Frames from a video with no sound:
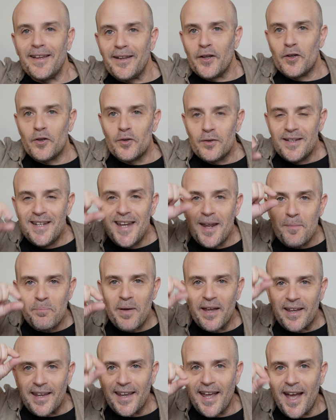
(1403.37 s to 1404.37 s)

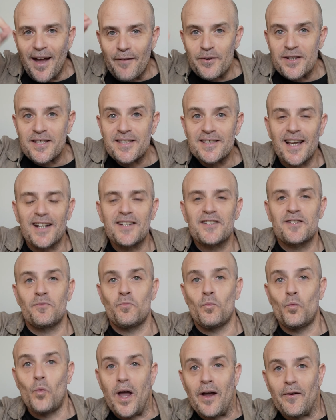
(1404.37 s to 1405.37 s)
nitpicking every
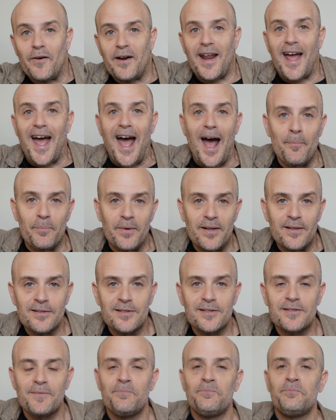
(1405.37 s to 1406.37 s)
section where it
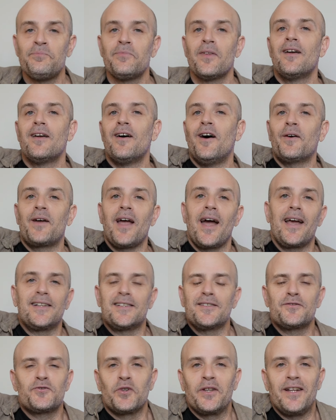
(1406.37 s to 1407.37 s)
happens, okay,
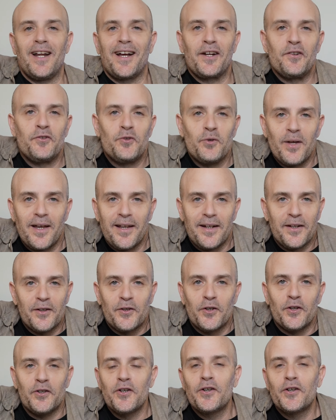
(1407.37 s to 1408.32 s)
because it's really not going to do you any good.